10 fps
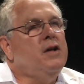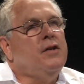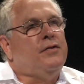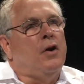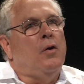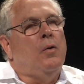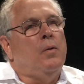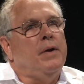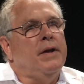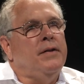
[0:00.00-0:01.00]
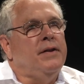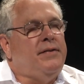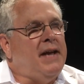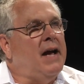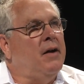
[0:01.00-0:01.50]
So in
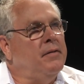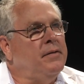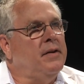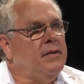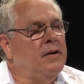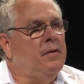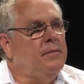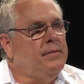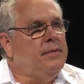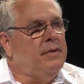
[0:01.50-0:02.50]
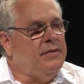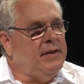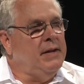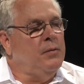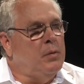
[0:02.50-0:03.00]
this town, you know, the
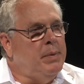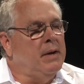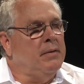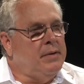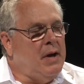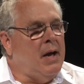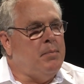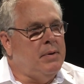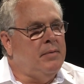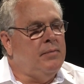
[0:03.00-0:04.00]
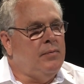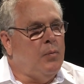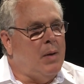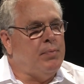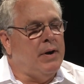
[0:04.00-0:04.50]
city will be on top of
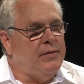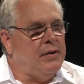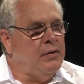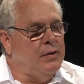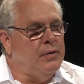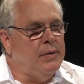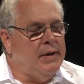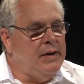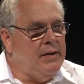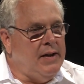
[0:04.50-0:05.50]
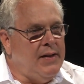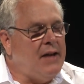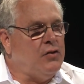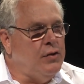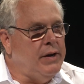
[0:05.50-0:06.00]
what project you're doing, and
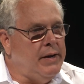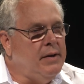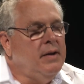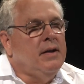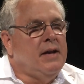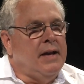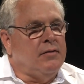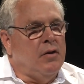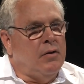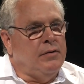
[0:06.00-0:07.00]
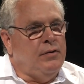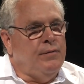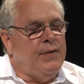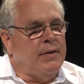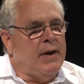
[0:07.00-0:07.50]
that's good, as long as you
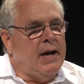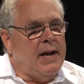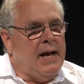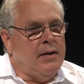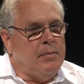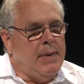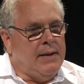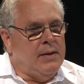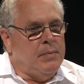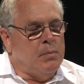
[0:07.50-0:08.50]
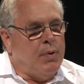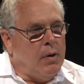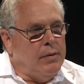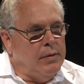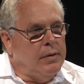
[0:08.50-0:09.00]
figure out how to make them your
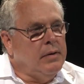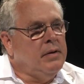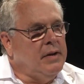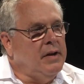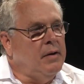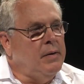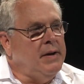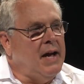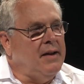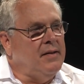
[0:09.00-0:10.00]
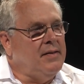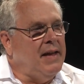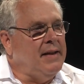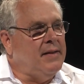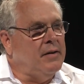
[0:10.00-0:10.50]
partner, you know, and not
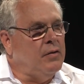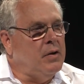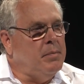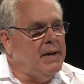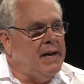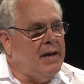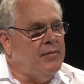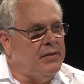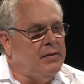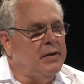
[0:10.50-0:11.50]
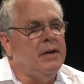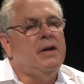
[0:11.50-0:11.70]
think they're going to be an adversary.